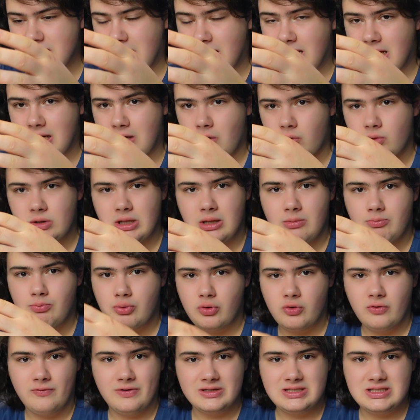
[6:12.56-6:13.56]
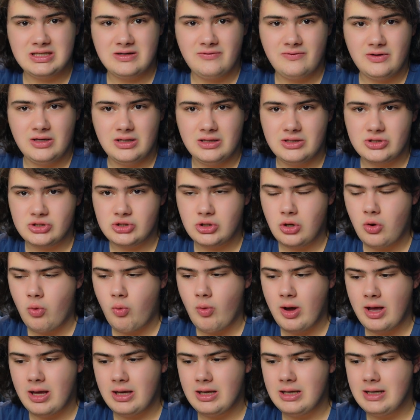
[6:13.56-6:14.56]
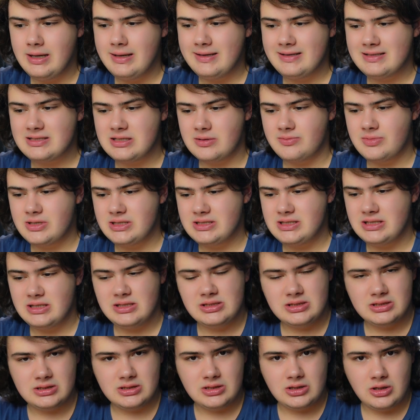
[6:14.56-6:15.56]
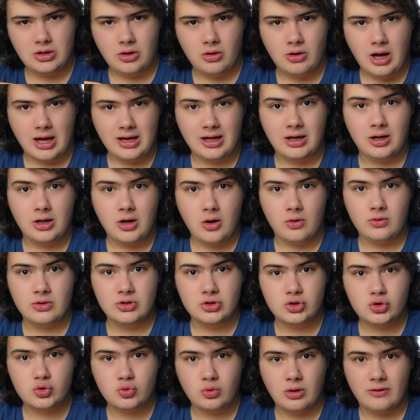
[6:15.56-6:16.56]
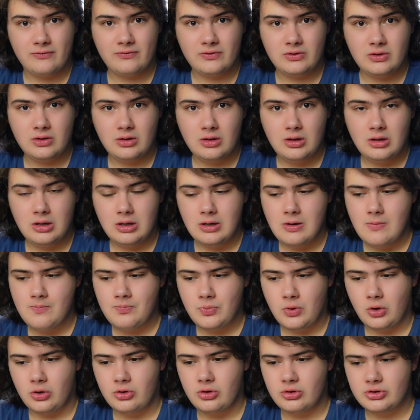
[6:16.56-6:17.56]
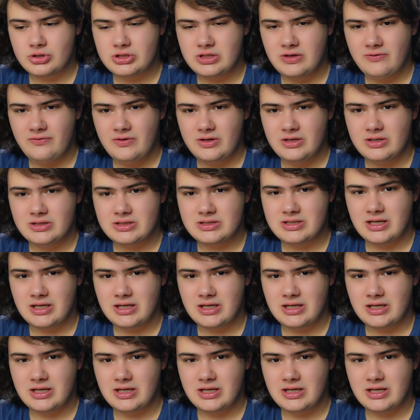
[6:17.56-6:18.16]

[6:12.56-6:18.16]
that can only improve a cv there's no way somebody sees you know i can code in swift on your cv and